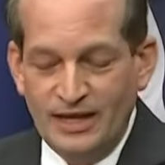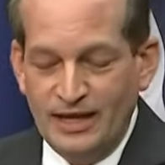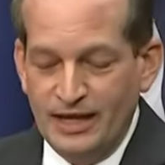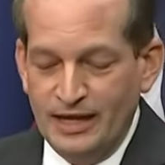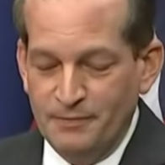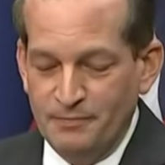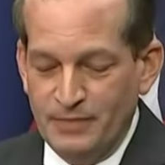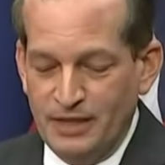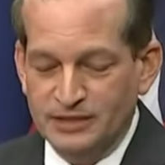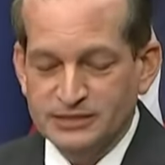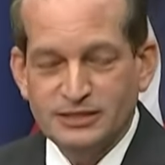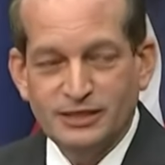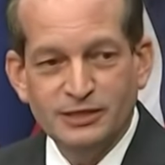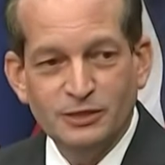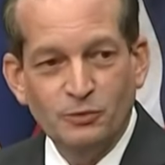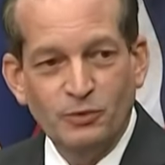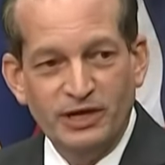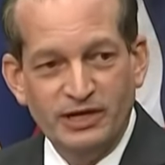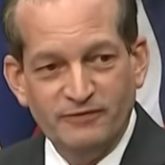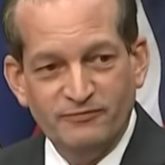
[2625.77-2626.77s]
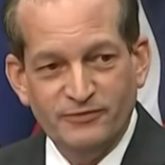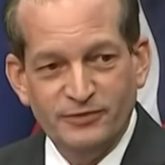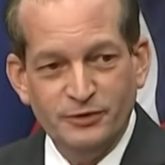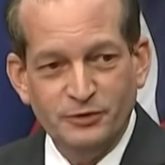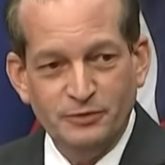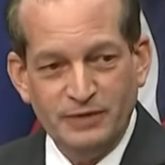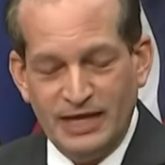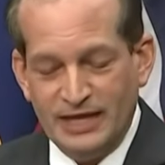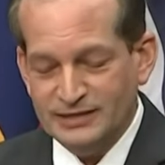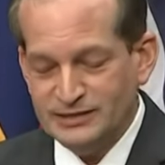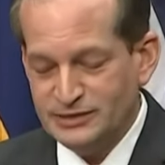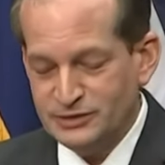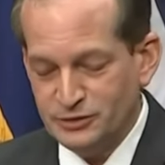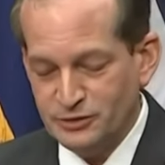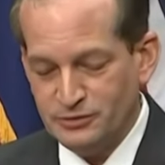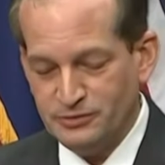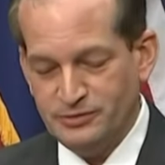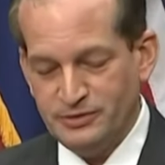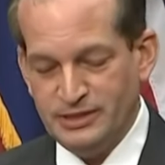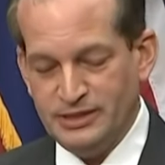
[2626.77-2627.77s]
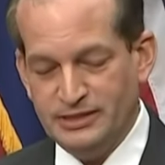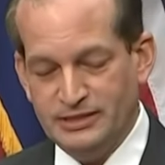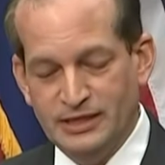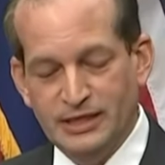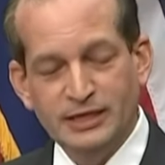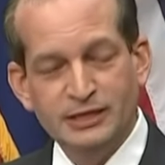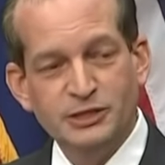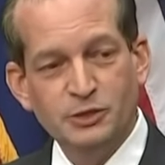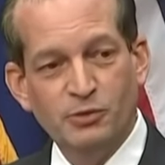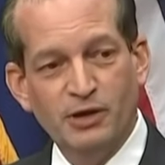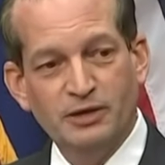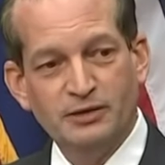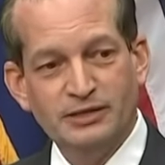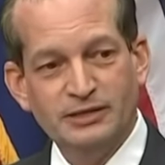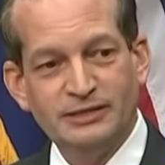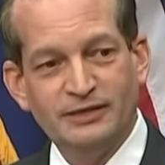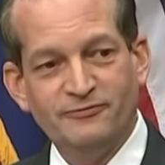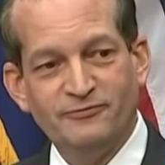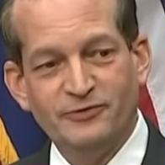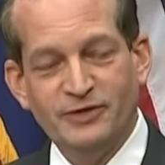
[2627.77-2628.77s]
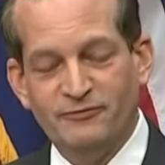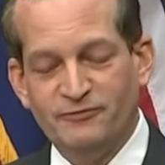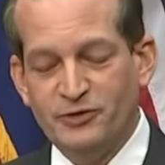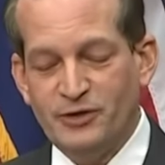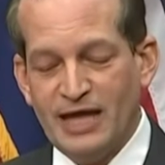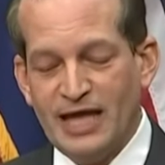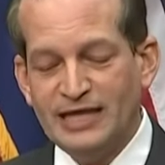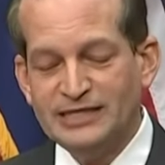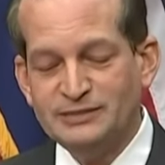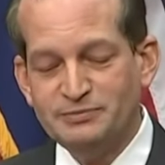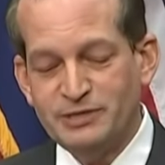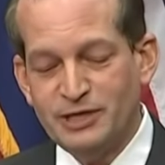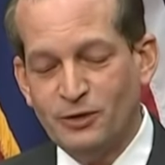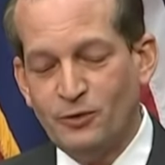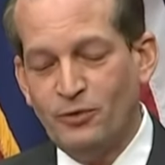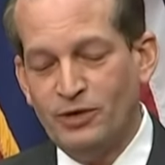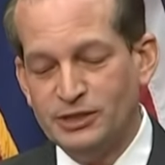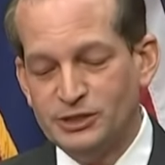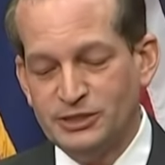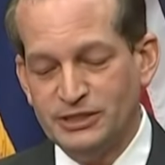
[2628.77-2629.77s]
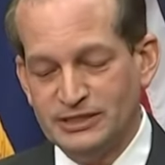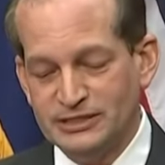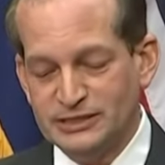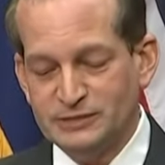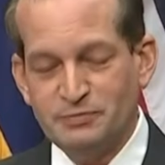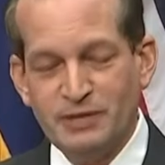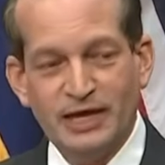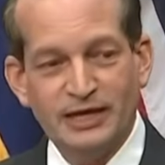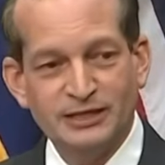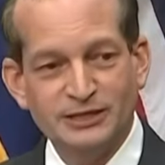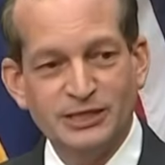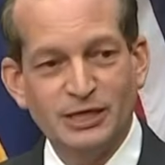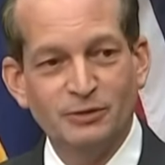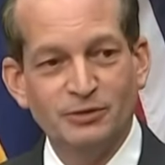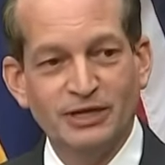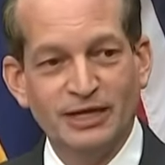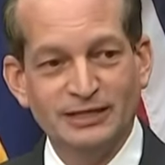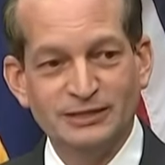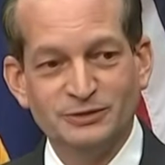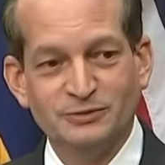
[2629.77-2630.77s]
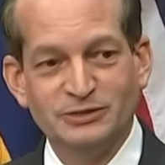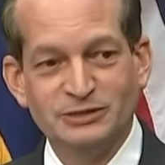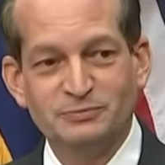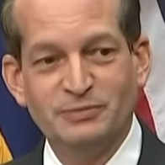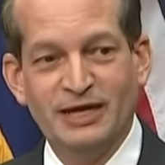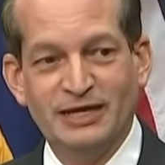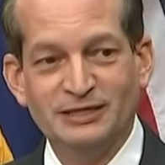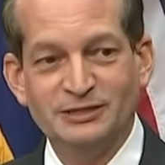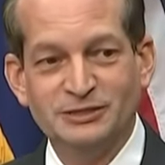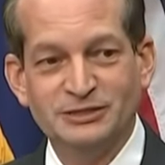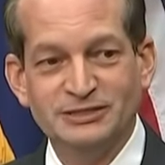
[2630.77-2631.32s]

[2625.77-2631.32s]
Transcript: I'll tell you what, if you answer if you ask me a question in Spanish, I will answer in Spanish.